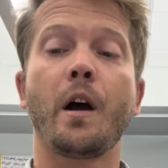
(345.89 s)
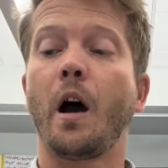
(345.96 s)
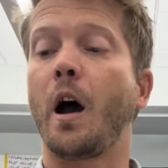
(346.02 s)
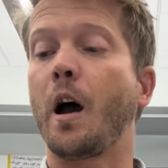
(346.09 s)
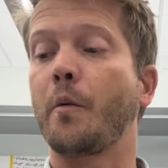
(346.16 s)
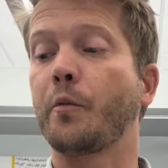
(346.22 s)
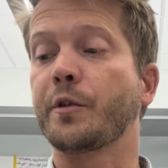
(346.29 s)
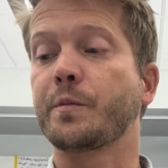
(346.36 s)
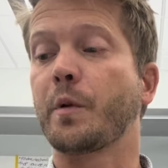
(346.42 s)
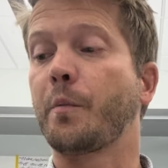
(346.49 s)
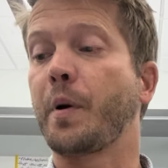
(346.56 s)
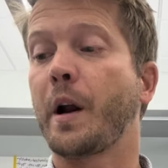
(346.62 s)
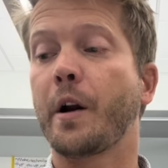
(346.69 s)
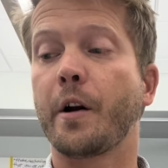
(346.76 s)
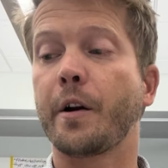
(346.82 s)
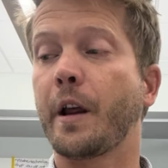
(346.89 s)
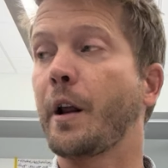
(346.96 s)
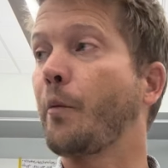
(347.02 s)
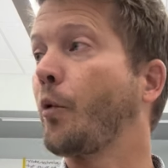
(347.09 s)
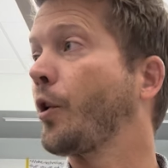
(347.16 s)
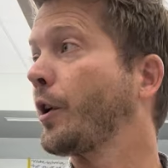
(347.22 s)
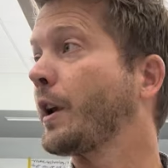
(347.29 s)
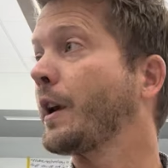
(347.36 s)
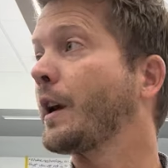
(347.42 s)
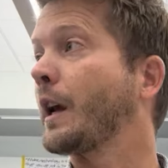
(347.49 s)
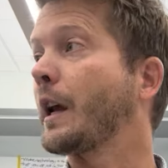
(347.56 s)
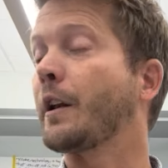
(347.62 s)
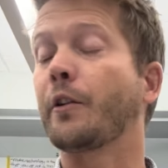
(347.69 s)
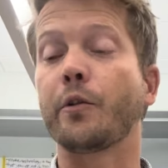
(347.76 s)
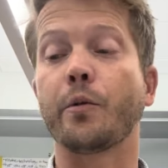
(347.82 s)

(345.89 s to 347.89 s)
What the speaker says: was prepared and working and